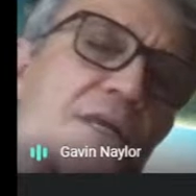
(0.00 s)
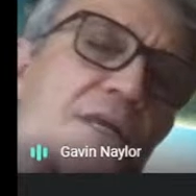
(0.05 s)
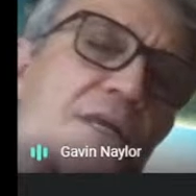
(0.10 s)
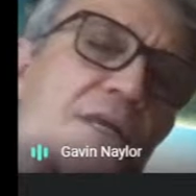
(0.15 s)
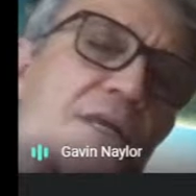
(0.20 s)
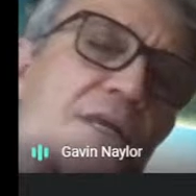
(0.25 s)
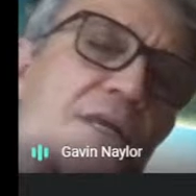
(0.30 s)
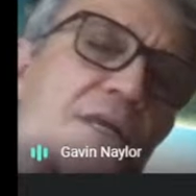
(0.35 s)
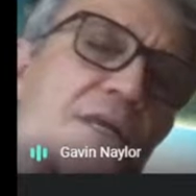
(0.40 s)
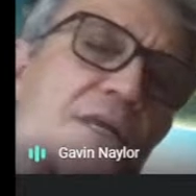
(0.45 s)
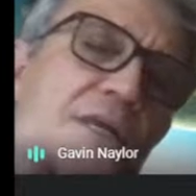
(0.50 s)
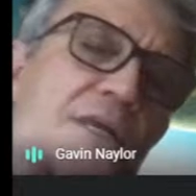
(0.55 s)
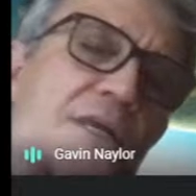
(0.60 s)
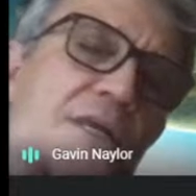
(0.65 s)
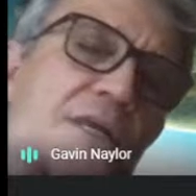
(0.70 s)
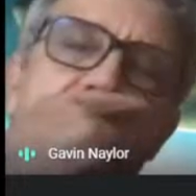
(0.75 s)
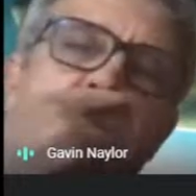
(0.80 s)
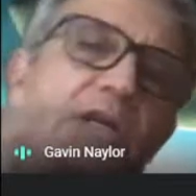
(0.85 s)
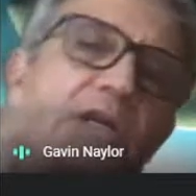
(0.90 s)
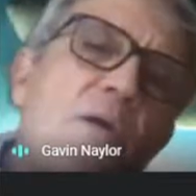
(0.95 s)
one of
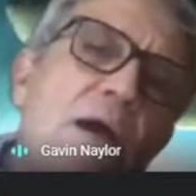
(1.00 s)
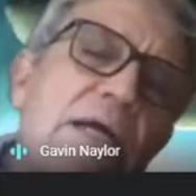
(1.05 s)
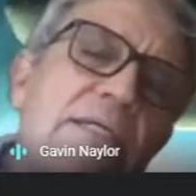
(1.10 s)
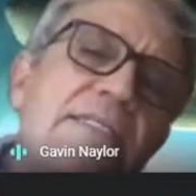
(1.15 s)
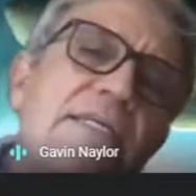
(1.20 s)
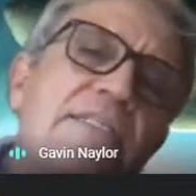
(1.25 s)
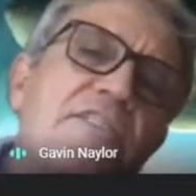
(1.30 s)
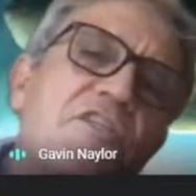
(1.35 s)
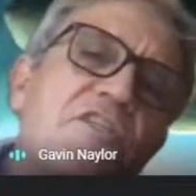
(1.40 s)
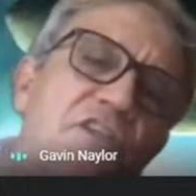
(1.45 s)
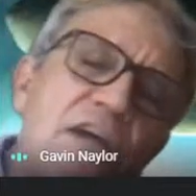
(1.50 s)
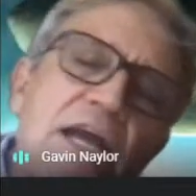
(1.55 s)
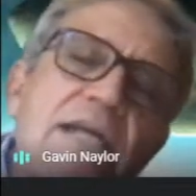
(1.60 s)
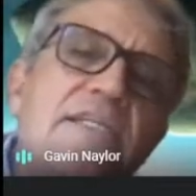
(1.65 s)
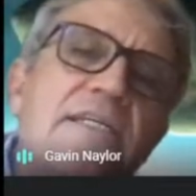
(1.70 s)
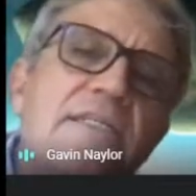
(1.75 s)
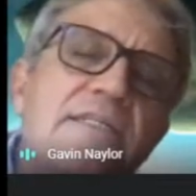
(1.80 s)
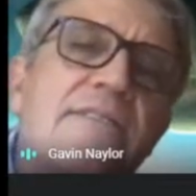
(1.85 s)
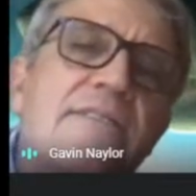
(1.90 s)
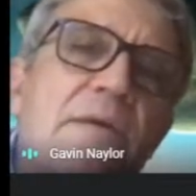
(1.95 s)
those amino acids
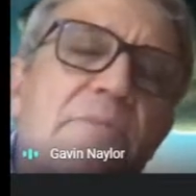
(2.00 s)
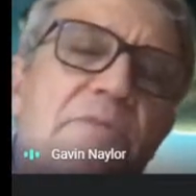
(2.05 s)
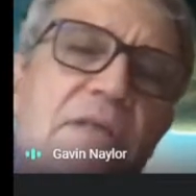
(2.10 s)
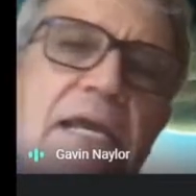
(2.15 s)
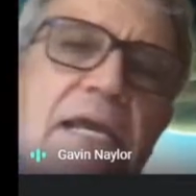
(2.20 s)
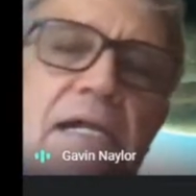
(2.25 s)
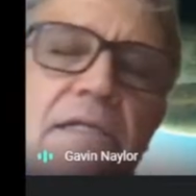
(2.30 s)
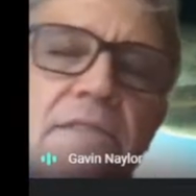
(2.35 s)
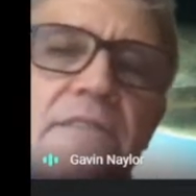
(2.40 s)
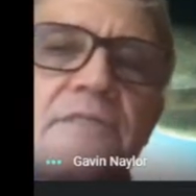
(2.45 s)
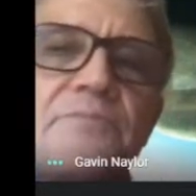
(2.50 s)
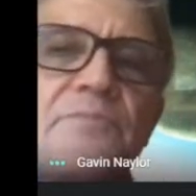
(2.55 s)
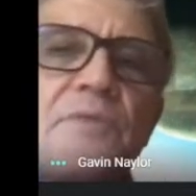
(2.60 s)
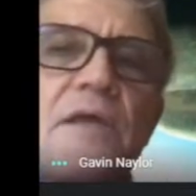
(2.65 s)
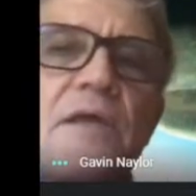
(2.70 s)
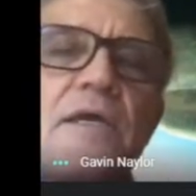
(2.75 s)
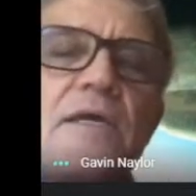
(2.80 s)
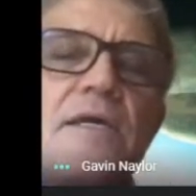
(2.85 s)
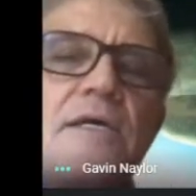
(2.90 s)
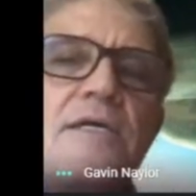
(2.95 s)
changes to something else.
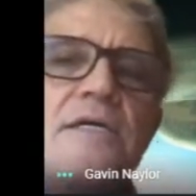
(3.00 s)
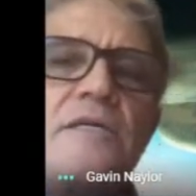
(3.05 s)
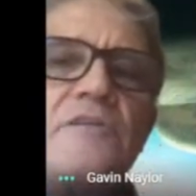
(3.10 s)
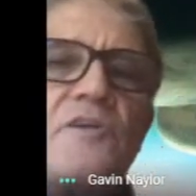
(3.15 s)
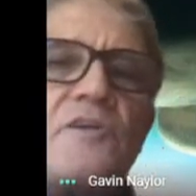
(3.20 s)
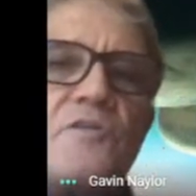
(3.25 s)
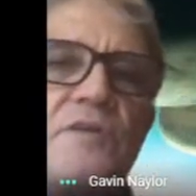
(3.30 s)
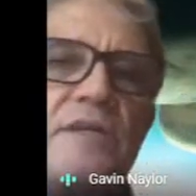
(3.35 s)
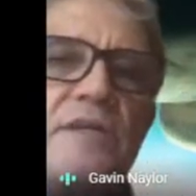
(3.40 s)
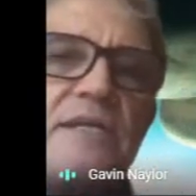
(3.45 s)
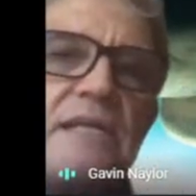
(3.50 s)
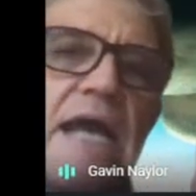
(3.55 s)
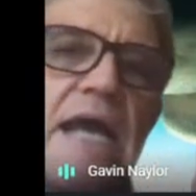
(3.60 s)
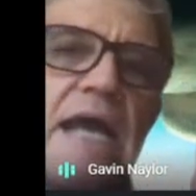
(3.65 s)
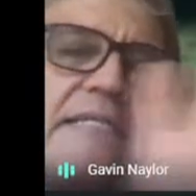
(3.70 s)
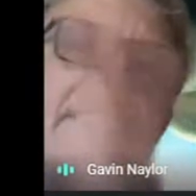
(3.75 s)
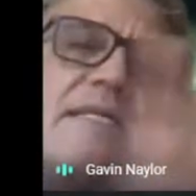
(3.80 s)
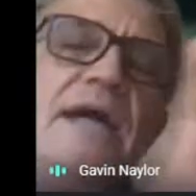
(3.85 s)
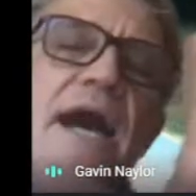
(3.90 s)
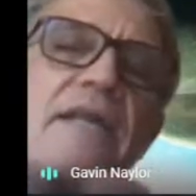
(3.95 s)
So
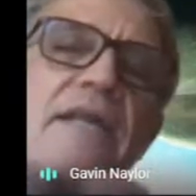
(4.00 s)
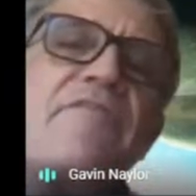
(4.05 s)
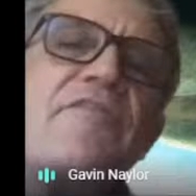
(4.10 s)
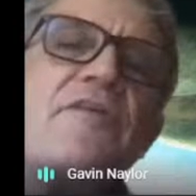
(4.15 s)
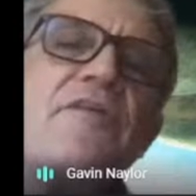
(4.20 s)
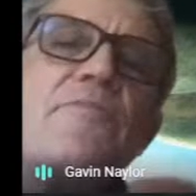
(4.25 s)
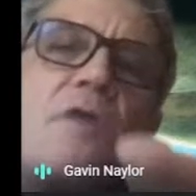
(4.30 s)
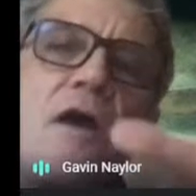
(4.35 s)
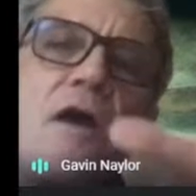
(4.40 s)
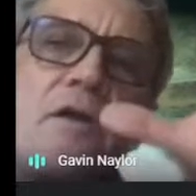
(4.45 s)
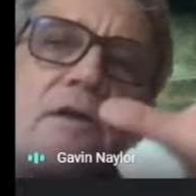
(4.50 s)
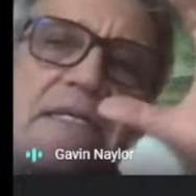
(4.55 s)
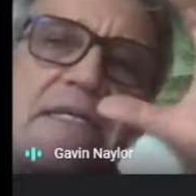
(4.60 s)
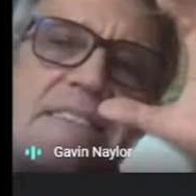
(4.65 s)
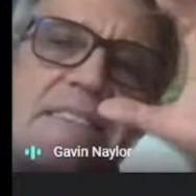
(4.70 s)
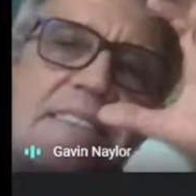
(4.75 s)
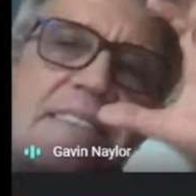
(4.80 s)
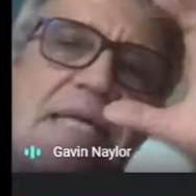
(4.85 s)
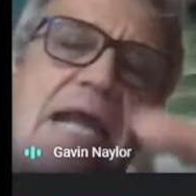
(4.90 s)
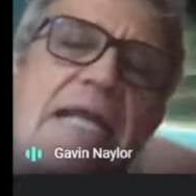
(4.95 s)
99 of them are
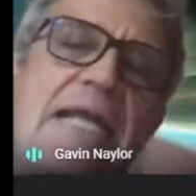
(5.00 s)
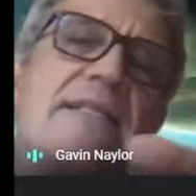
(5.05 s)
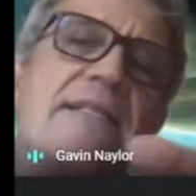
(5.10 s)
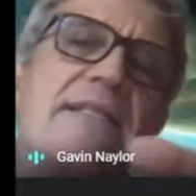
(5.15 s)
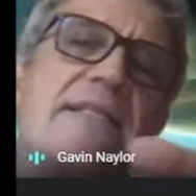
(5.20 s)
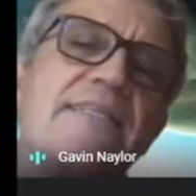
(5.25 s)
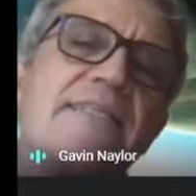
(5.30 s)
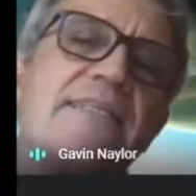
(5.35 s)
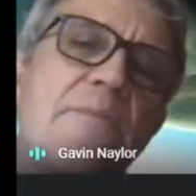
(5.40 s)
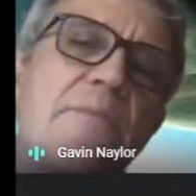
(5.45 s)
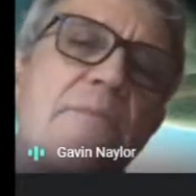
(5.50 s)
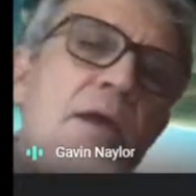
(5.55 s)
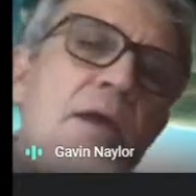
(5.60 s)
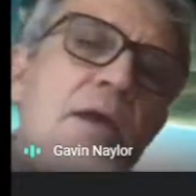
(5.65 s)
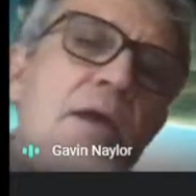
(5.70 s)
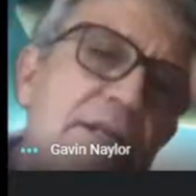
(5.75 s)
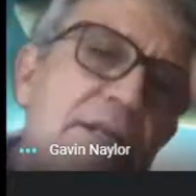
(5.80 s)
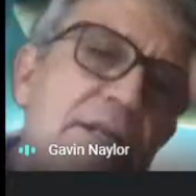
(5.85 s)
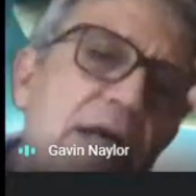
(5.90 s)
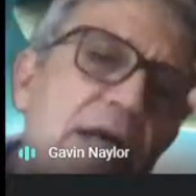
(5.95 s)
exactly the same,
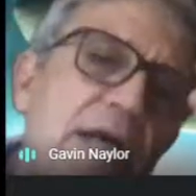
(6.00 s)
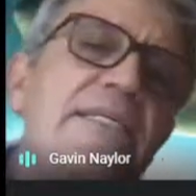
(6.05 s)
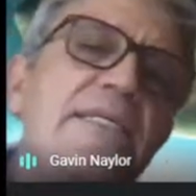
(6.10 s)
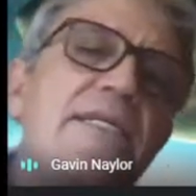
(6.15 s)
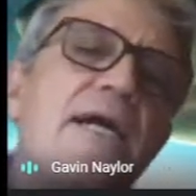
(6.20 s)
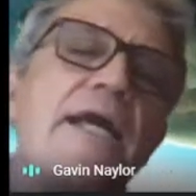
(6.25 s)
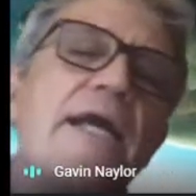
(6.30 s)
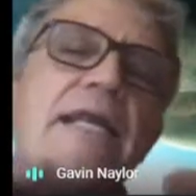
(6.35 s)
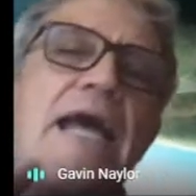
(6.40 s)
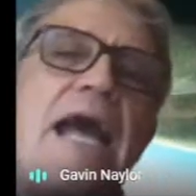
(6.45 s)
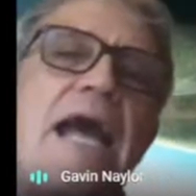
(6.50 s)
99